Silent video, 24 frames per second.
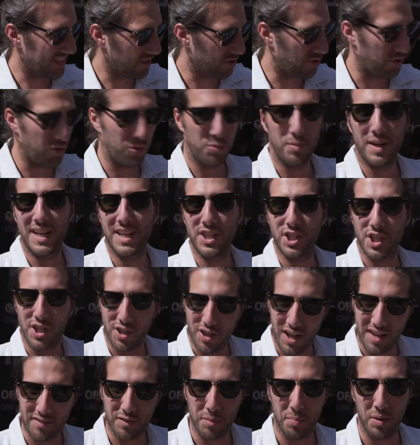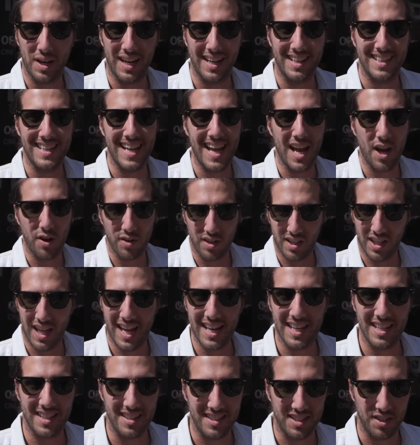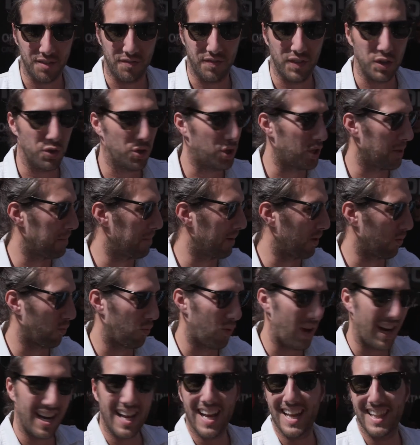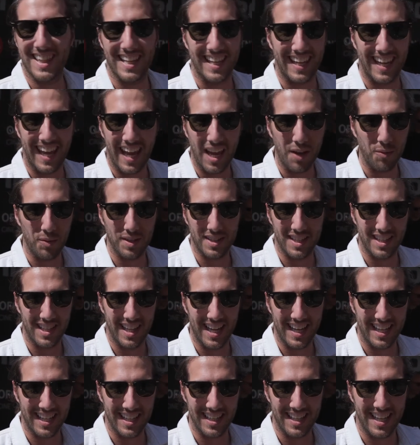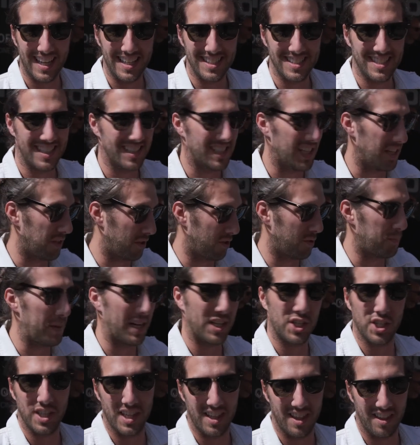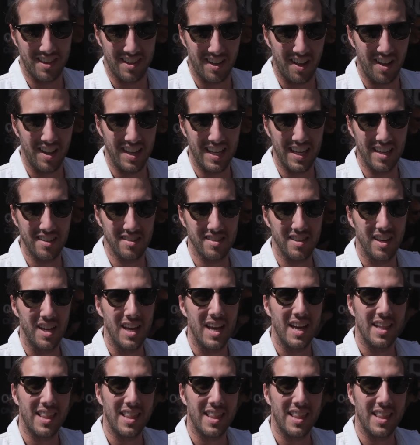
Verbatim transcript: too much and you'll have to bring it down, a lot of diffusion, but right out of the gate with the Leica lenses, and especially the Thalias,